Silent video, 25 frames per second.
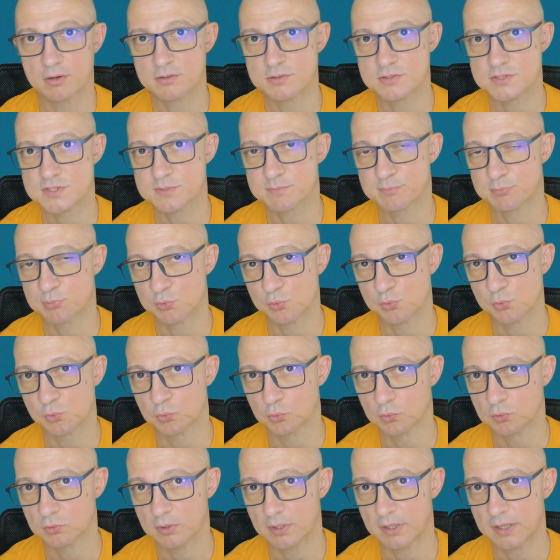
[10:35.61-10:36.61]

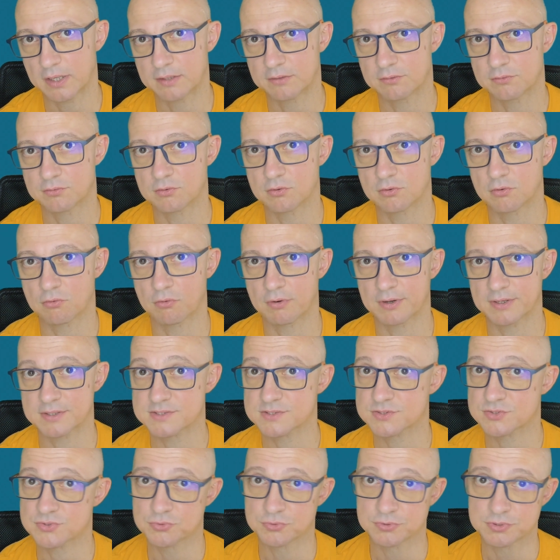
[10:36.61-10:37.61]
spool and your
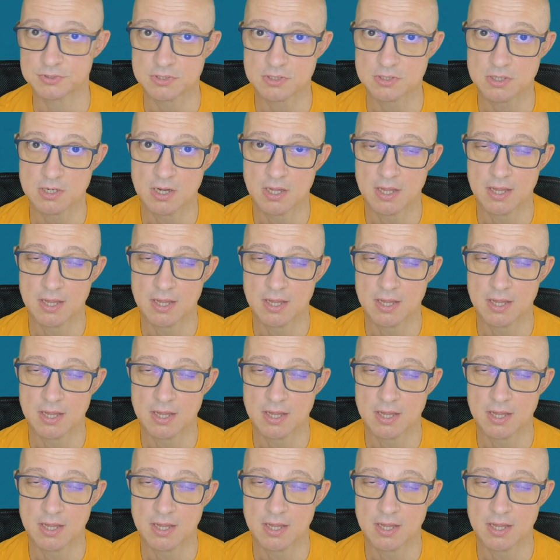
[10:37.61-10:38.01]
extruder.